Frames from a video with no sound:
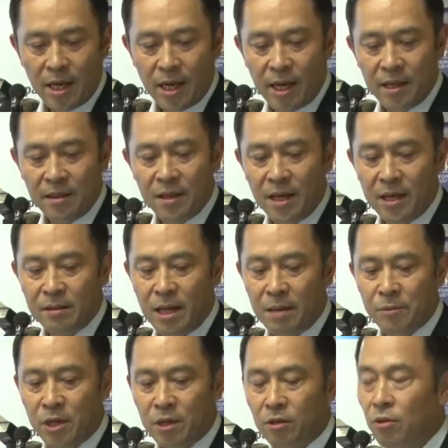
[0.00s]
And then I'm
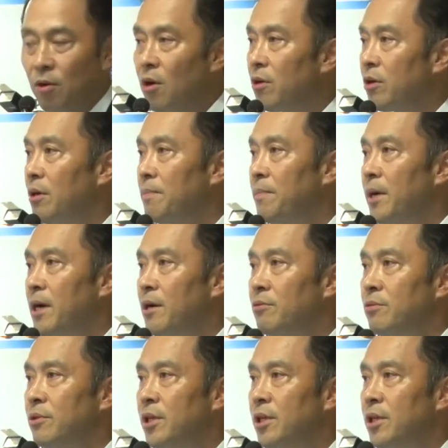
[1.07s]
going to talk about